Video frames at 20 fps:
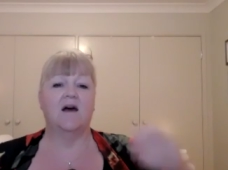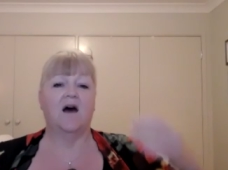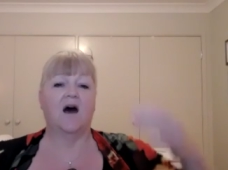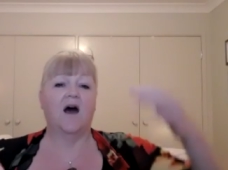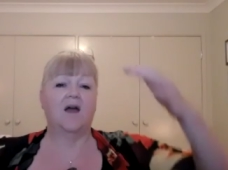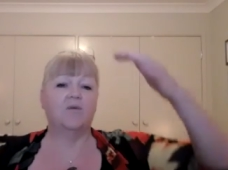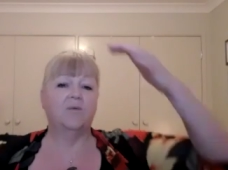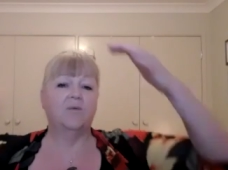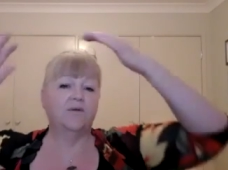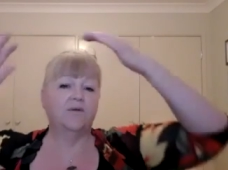
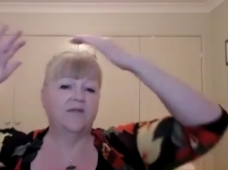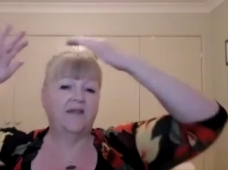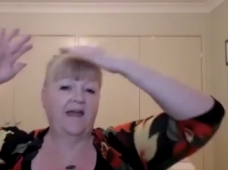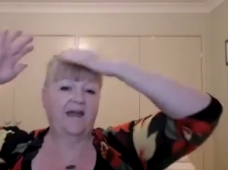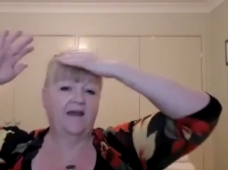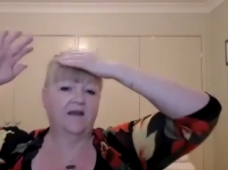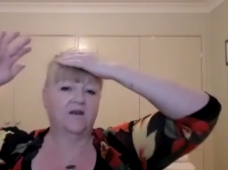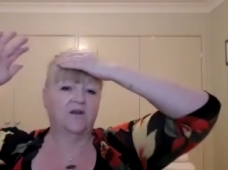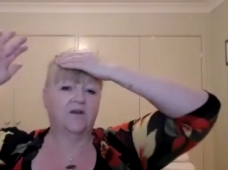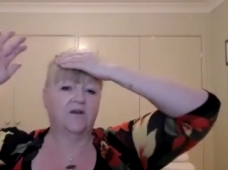I will
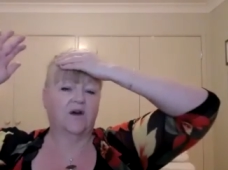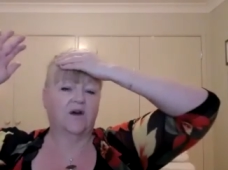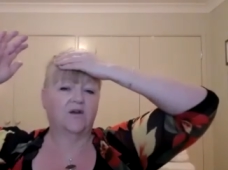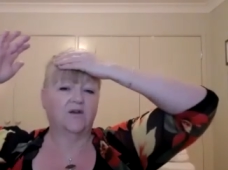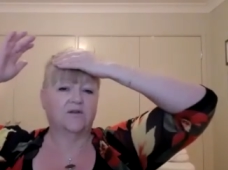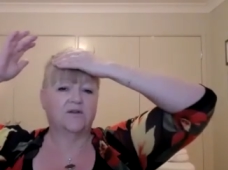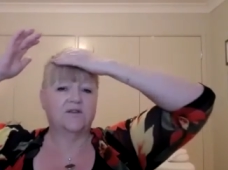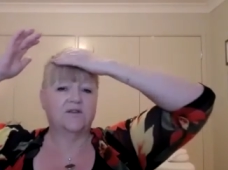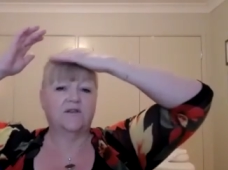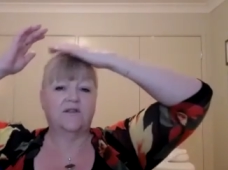then go
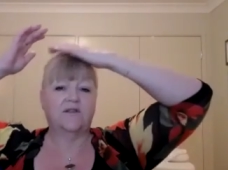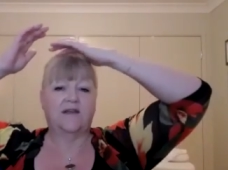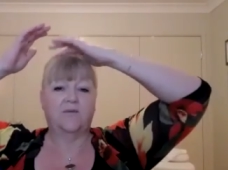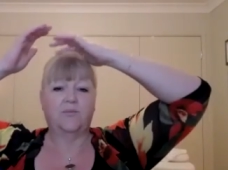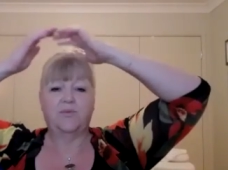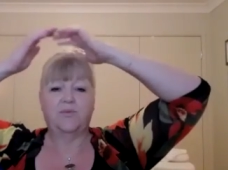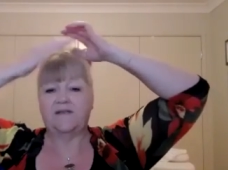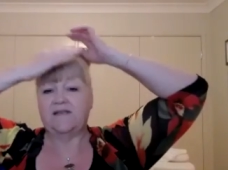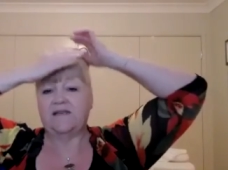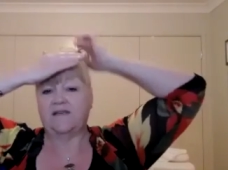to the
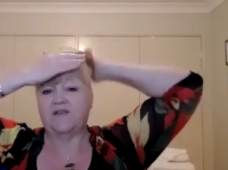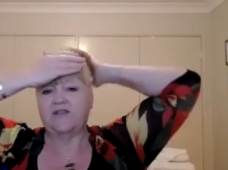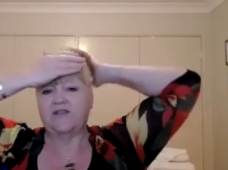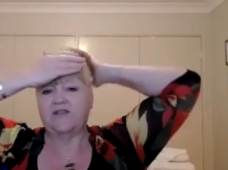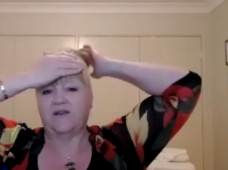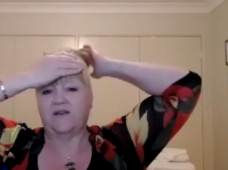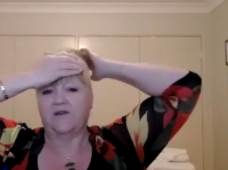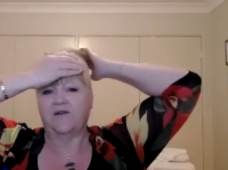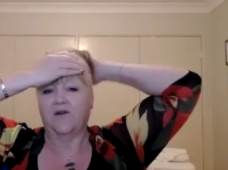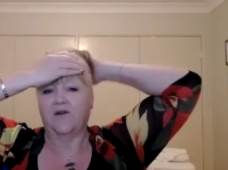
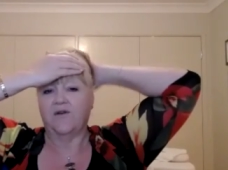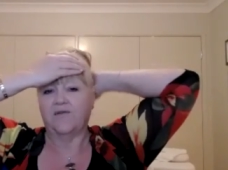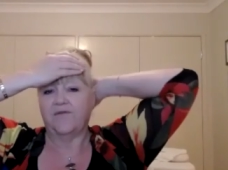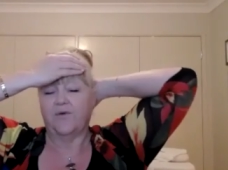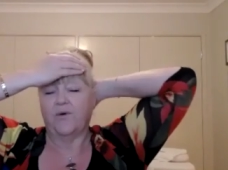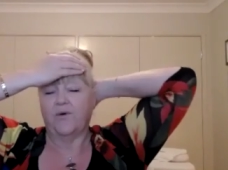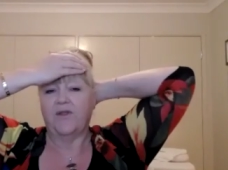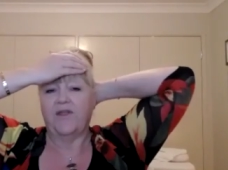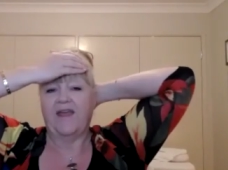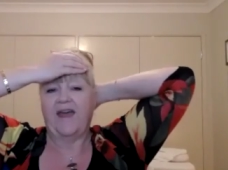position
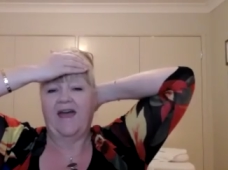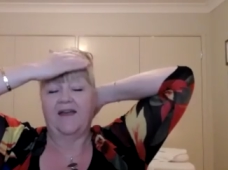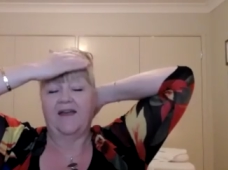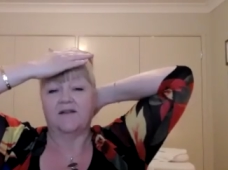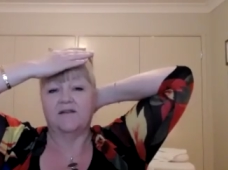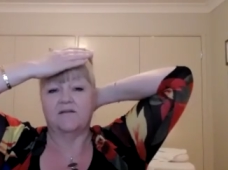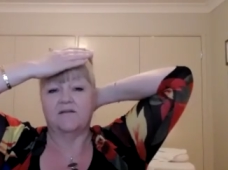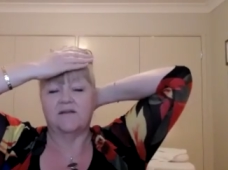for that.